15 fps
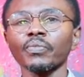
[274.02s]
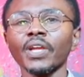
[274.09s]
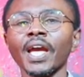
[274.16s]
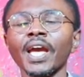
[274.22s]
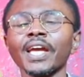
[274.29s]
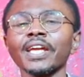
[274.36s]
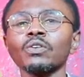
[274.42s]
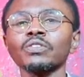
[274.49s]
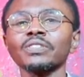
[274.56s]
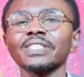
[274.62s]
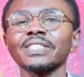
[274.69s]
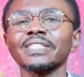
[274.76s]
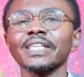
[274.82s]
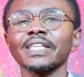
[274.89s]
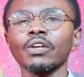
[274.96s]
Idols
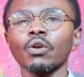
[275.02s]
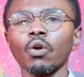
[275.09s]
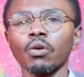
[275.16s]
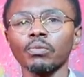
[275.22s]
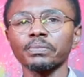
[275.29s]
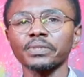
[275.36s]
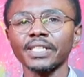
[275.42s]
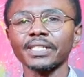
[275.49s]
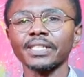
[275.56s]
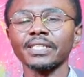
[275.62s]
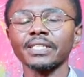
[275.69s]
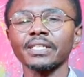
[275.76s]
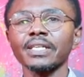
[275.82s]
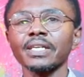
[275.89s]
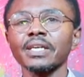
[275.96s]
is any
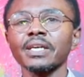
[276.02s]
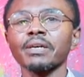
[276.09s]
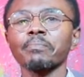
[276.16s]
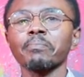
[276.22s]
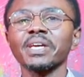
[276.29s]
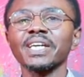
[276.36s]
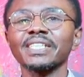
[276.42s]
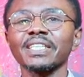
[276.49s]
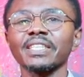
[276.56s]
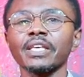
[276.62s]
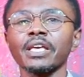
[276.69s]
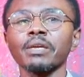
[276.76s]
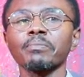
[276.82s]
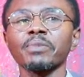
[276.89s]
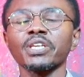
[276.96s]
object made in
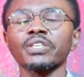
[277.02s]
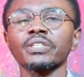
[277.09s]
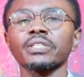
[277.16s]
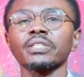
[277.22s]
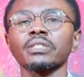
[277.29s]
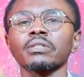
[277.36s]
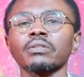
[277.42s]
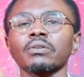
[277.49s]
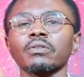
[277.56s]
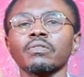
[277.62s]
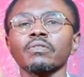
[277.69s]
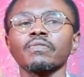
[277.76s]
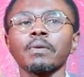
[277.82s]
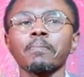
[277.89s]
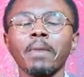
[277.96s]
the image
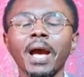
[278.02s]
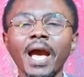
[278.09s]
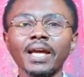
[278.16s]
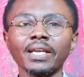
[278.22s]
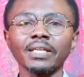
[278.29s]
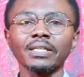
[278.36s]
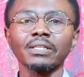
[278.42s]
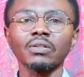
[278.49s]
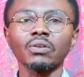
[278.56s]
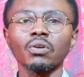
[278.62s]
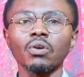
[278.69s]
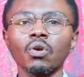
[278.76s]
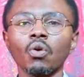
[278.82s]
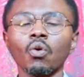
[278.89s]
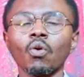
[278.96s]
of a man
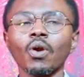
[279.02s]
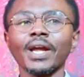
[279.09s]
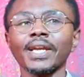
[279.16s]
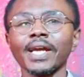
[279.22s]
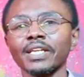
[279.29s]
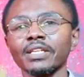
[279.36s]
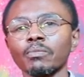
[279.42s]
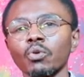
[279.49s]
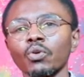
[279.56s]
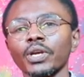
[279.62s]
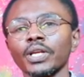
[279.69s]
or an animal.